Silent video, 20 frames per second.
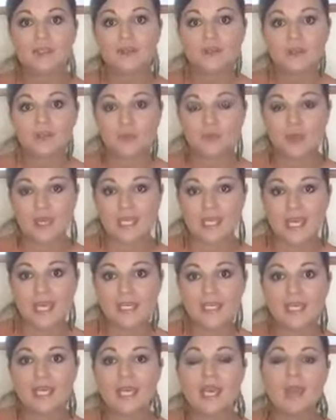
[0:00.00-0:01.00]
your
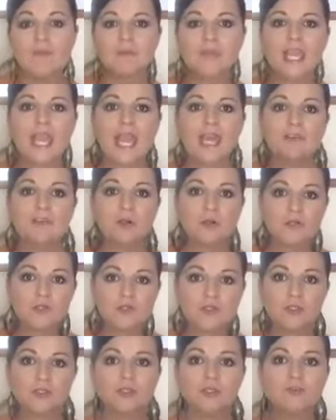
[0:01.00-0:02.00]
speaking. And
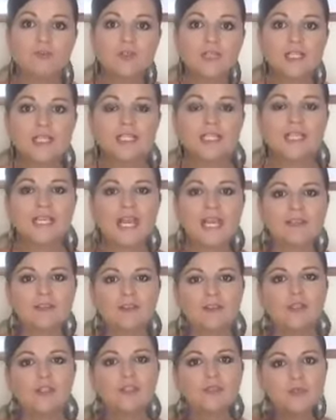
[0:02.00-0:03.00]
also you will get
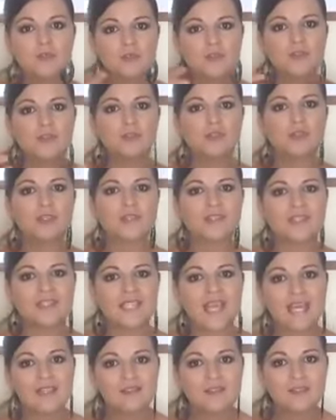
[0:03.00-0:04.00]
used to the
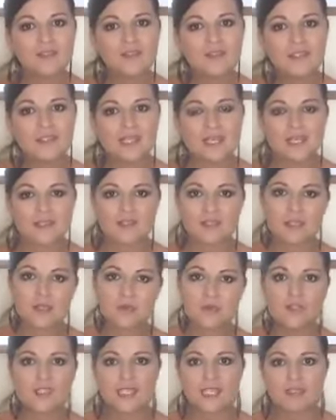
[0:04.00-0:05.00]
sentences
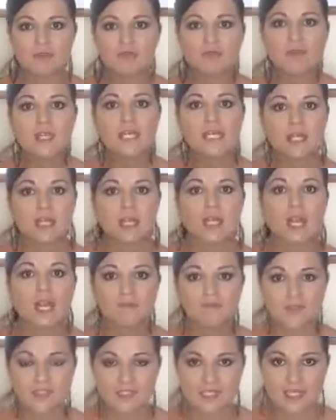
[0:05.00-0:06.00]
used in real
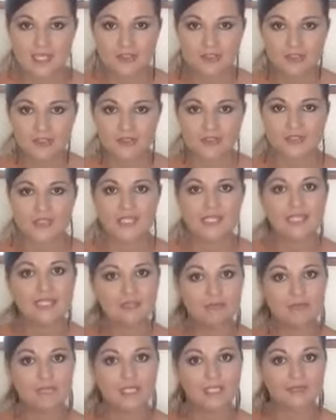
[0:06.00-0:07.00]
conversations,
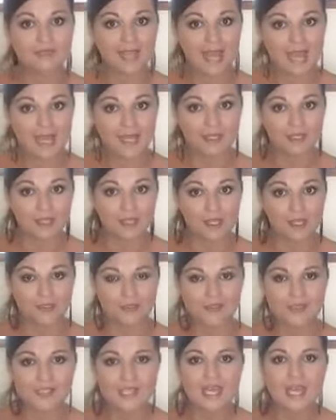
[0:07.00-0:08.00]
in real
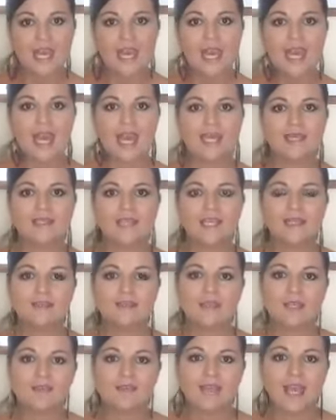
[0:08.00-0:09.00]
dialogues. And in
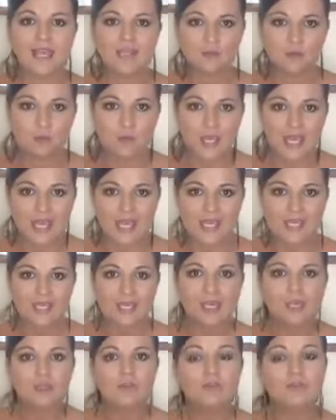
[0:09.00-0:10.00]
that way,
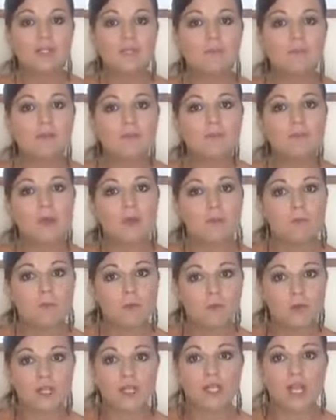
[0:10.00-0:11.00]
you will be a
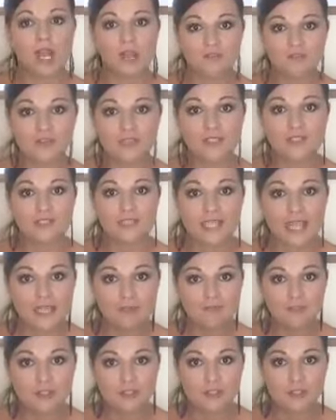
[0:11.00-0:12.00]
more confident
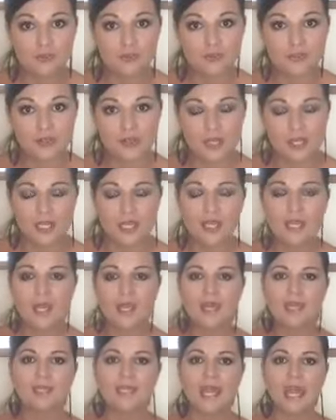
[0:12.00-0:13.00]
language user.
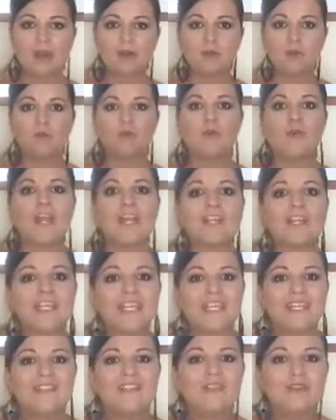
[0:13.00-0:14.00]
Now, where
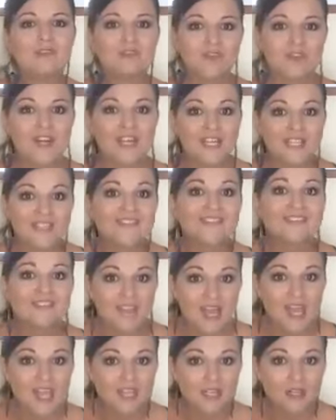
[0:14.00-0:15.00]
can you find
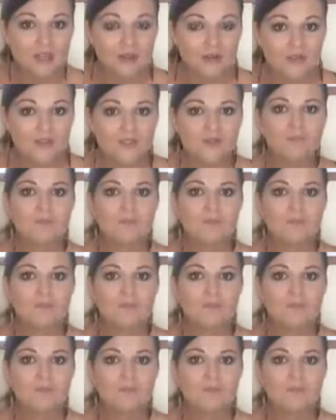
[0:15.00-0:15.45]
dialogues?